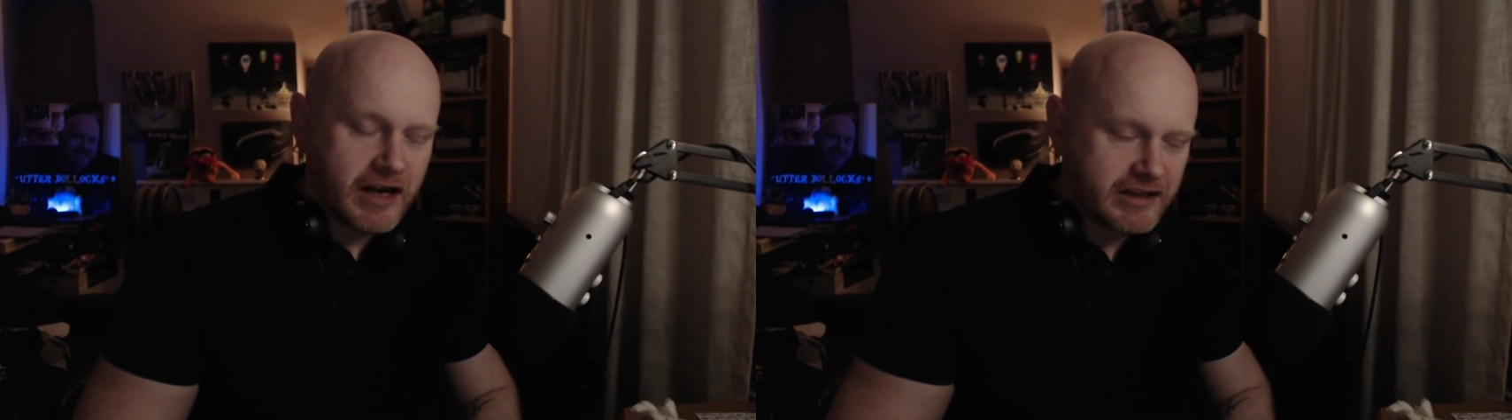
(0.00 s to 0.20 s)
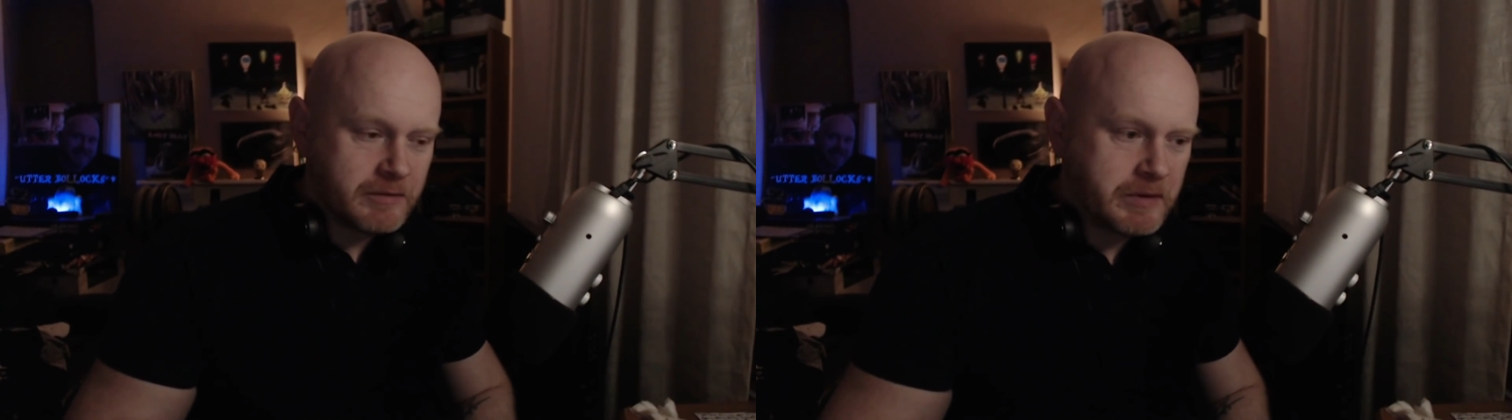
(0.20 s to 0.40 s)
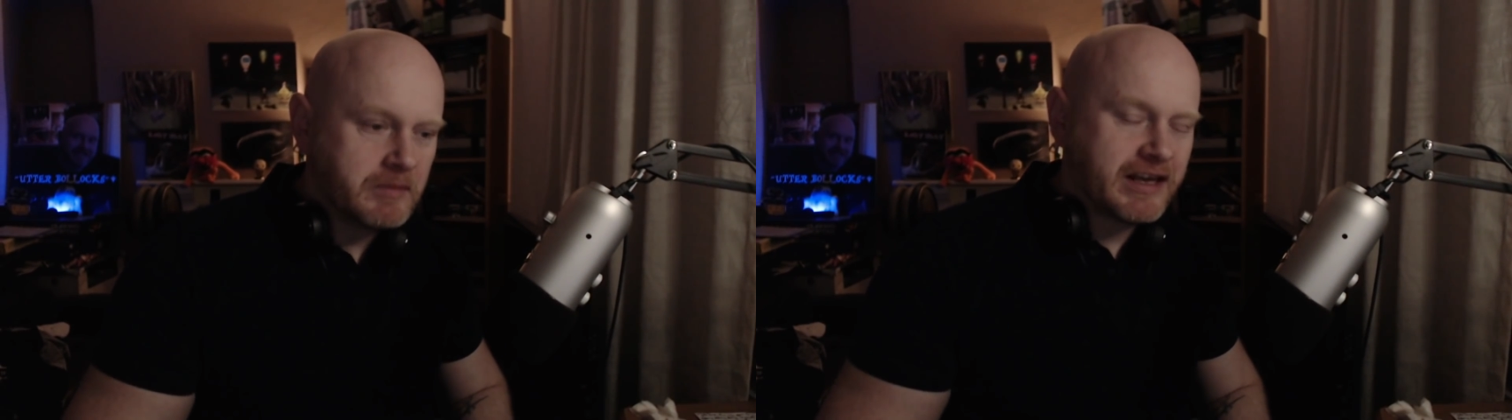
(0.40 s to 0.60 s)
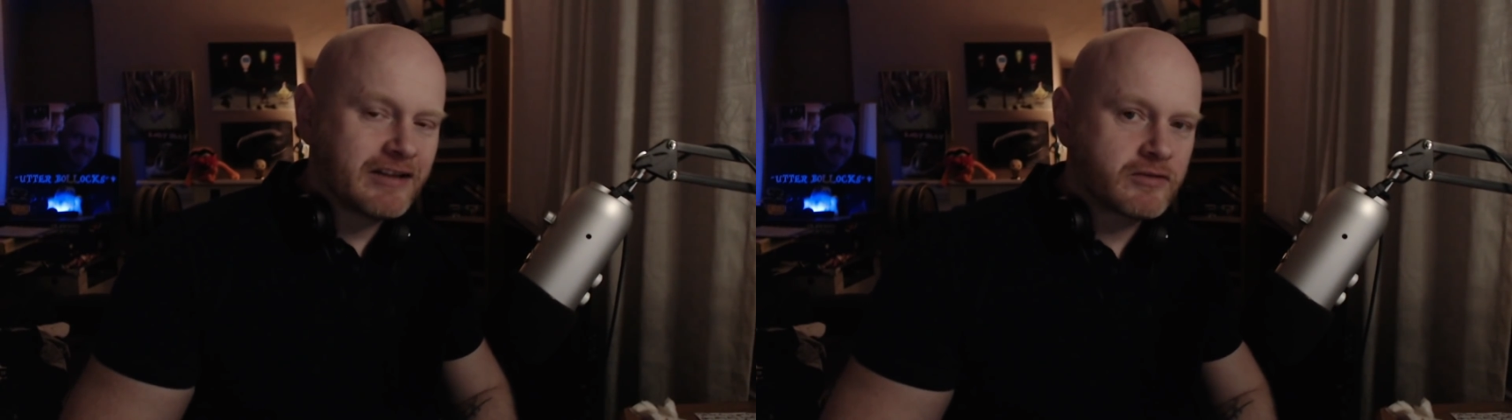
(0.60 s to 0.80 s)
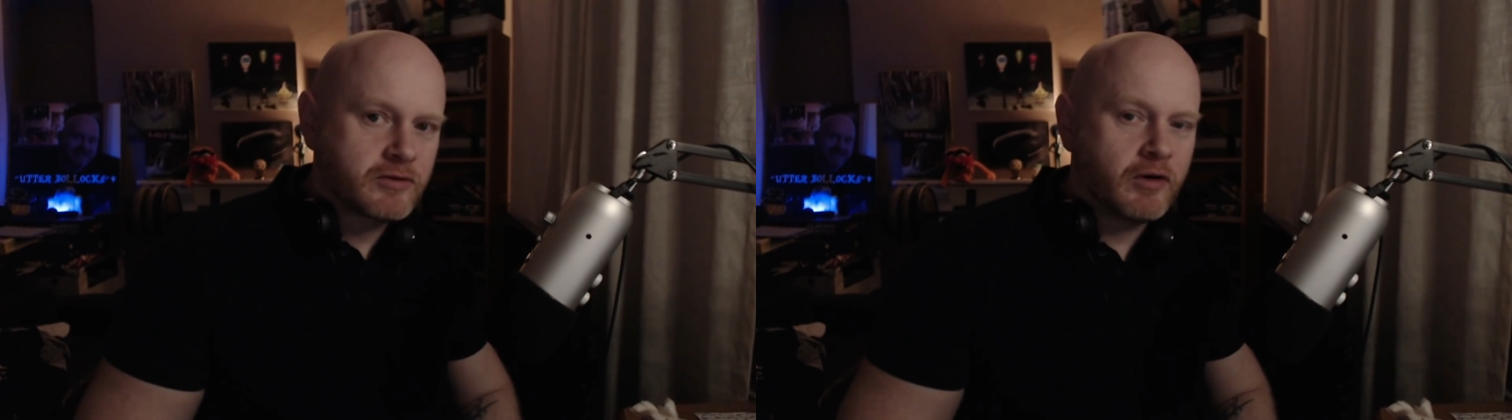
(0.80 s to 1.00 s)
I think people
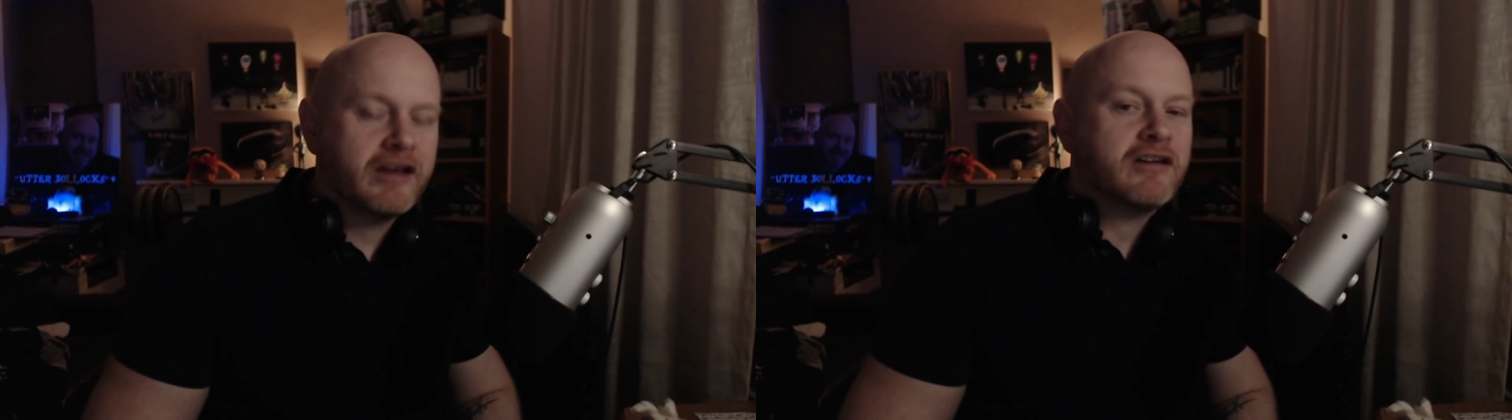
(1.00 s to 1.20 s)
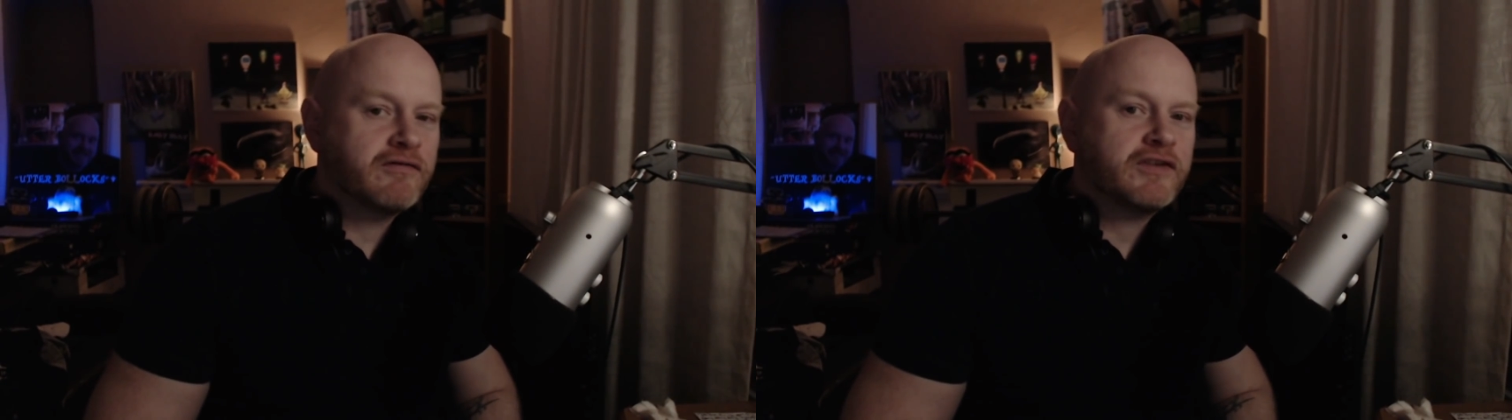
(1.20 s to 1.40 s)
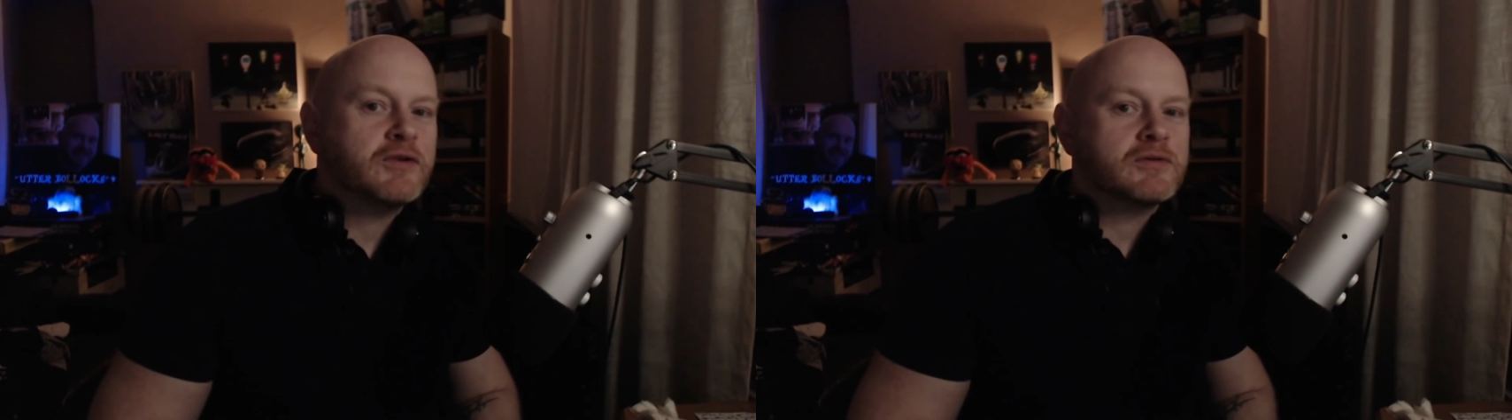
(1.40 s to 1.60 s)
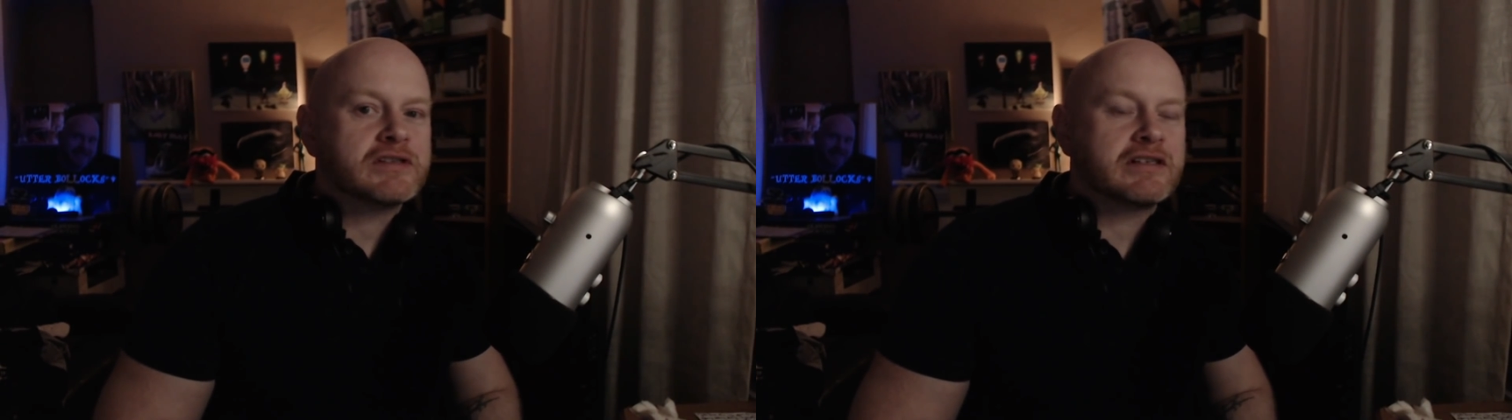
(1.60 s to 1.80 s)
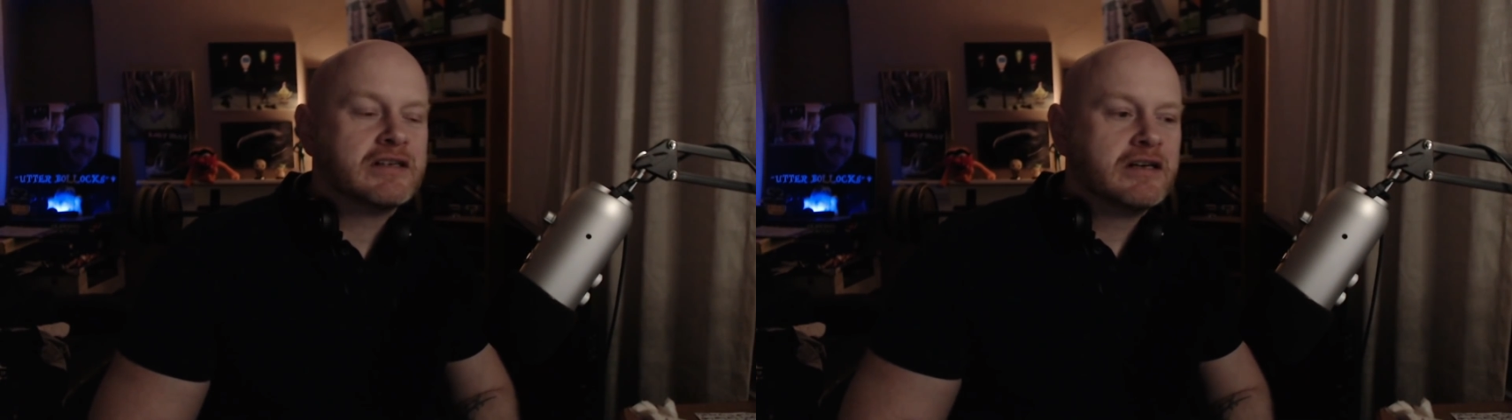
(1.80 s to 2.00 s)
get quite
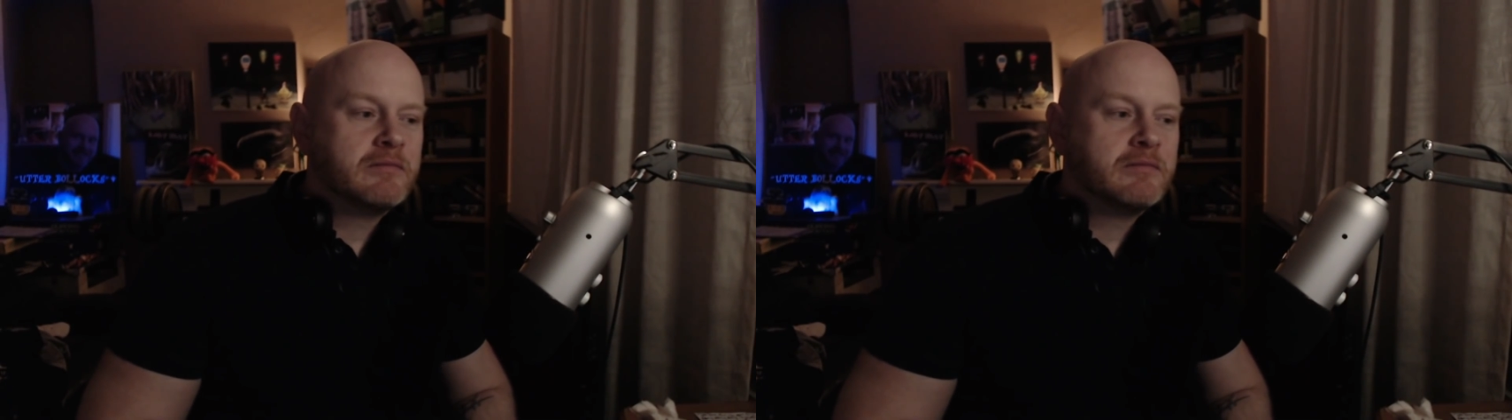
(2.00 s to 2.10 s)
confused